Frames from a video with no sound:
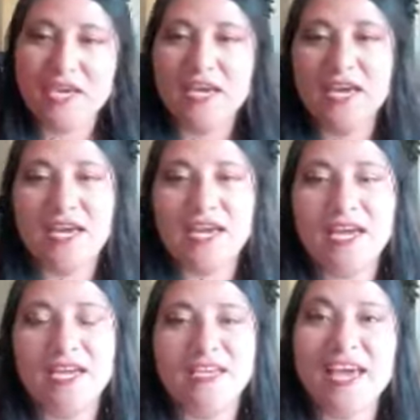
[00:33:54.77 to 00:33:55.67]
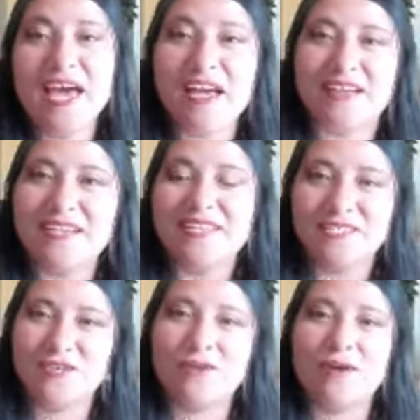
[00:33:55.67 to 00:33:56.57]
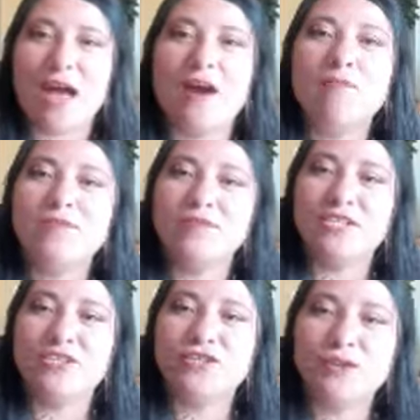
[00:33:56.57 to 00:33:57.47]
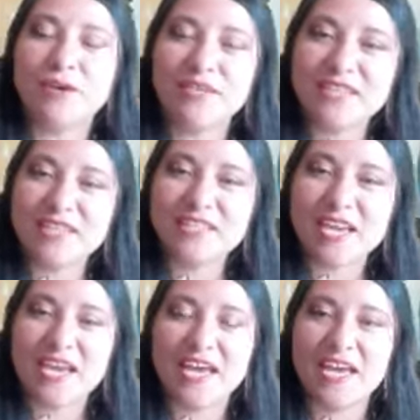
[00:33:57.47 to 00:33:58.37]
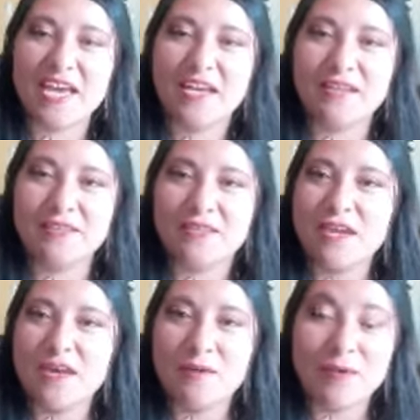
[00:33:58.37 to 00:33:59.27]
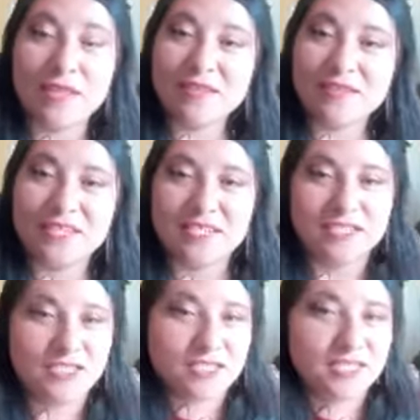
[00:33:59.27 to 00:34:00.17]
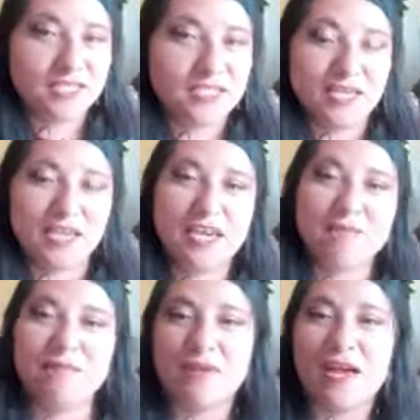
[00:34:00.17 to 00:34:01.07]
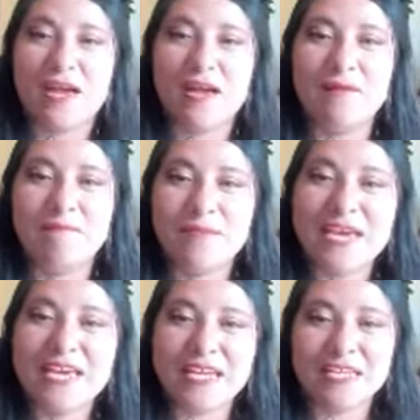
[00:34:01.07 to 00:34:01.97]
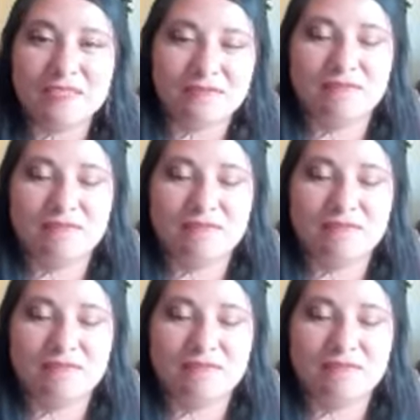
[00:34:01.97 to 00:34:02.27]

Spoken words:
And yeah, so I hope you enjoyed it, and well, just keep making